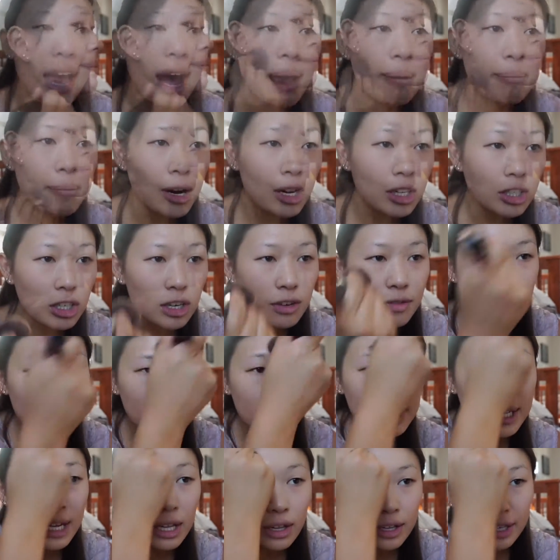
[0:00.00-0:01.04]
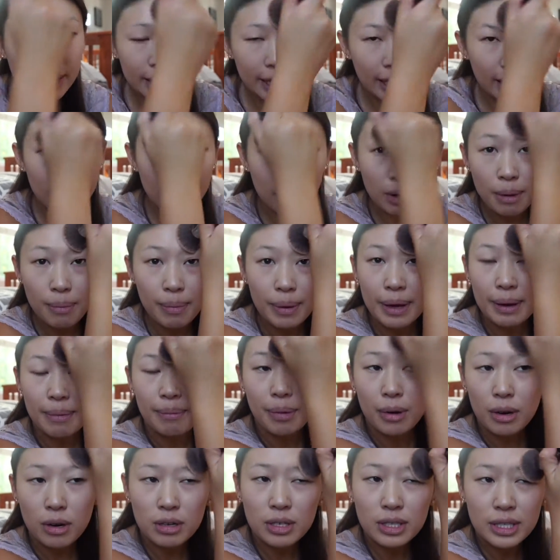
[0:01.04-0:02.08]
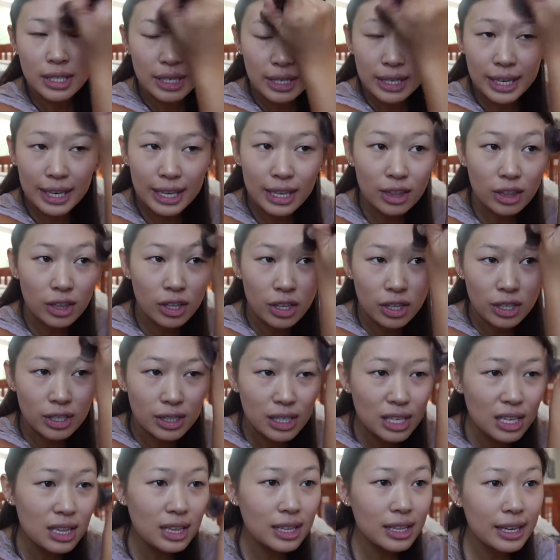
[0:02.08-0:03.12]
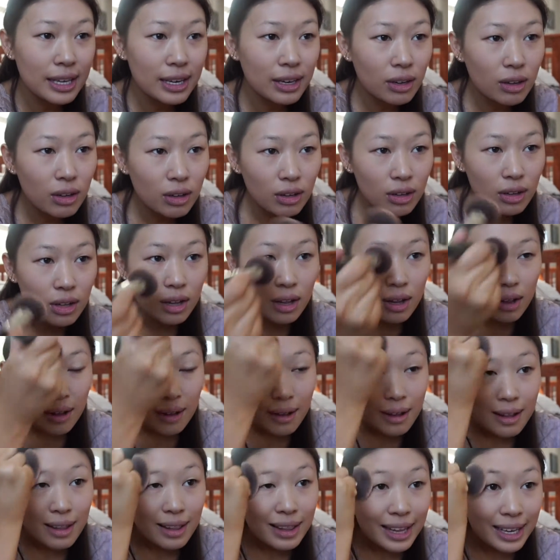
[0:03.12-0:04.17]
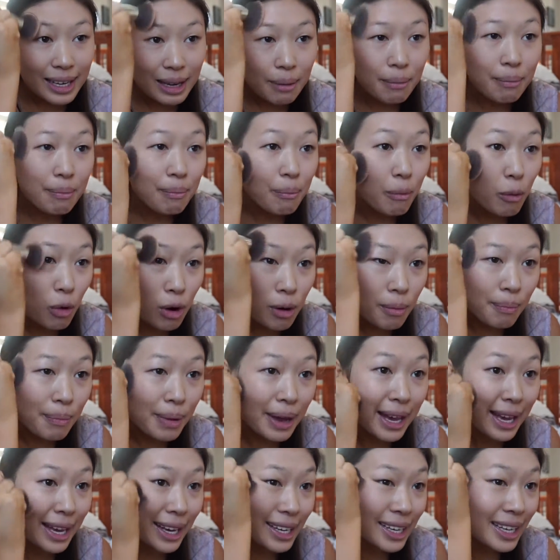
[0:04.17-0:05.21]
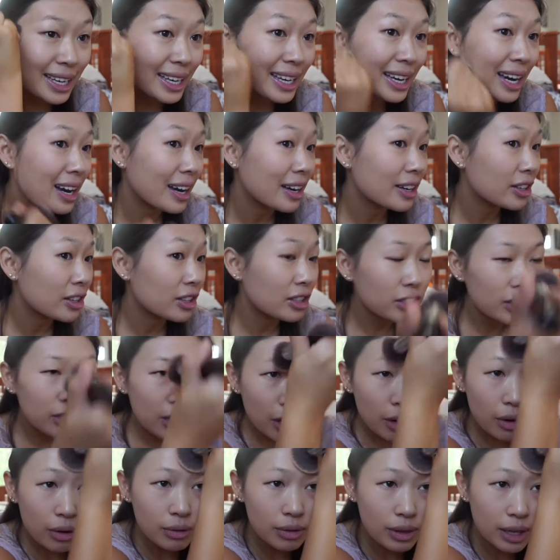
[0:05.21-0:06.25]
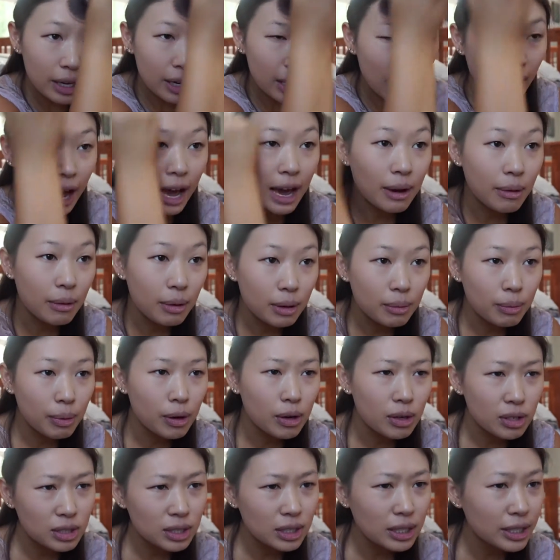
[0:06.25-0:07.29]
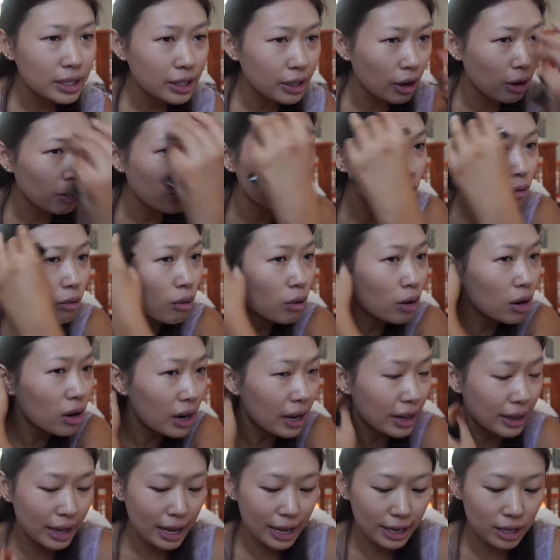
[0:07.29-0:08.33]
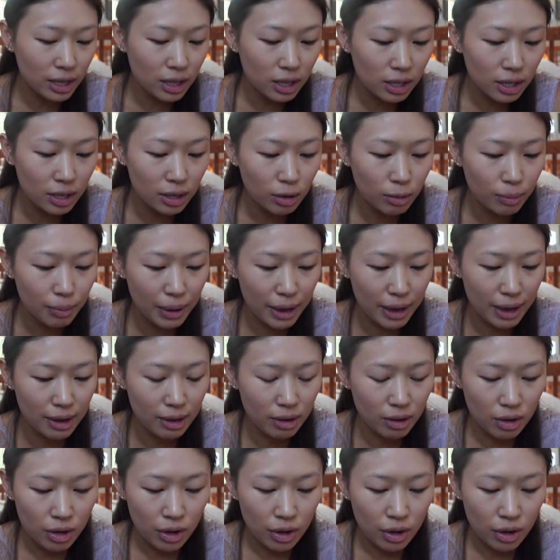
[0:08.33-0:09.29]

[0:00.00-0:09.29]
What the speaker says: I'm not sure if you can tell on camera, but in person it looks a little like a more pinky undertone than I would personally go for. I like a little bit